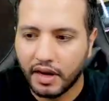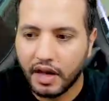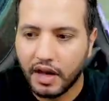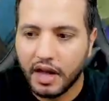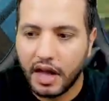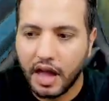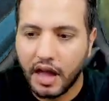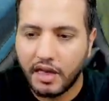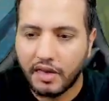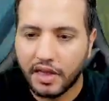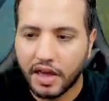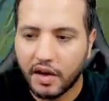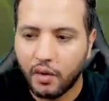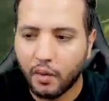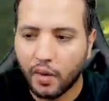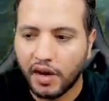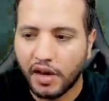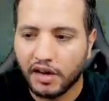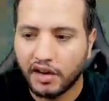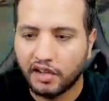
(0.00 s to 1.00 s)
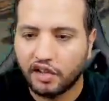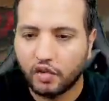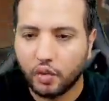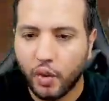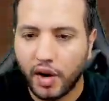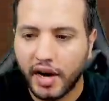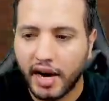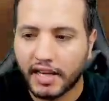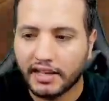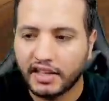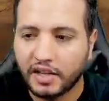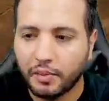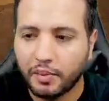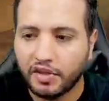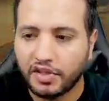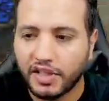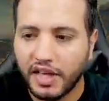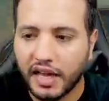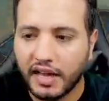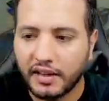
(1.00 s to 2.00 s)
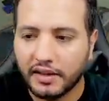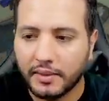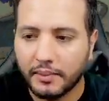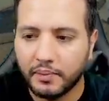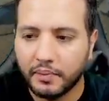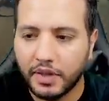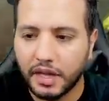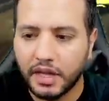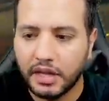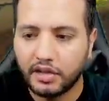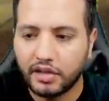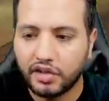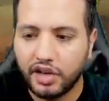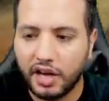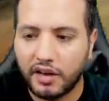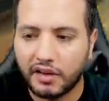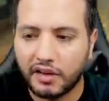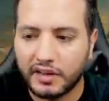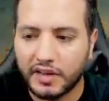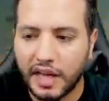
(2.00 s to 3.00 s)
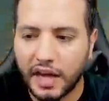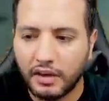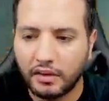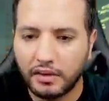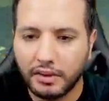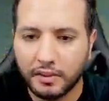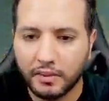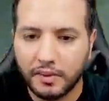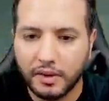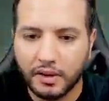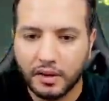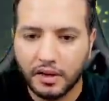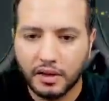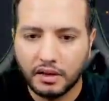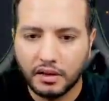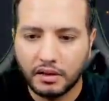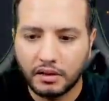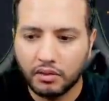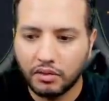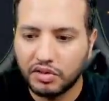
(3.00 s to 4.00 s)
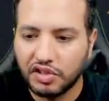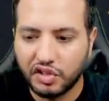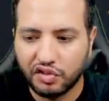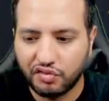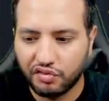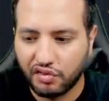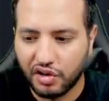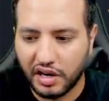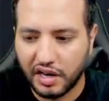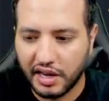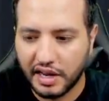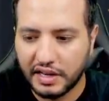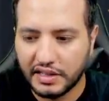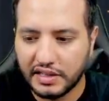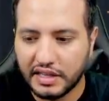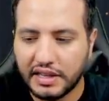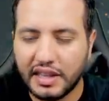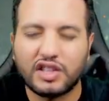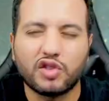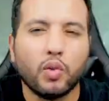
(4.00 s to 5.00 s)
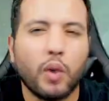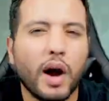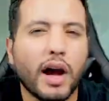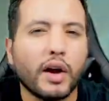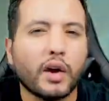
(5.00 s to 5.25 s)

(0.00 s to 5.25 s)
And then when I reach 100%, check this out, which is really easy. That's why a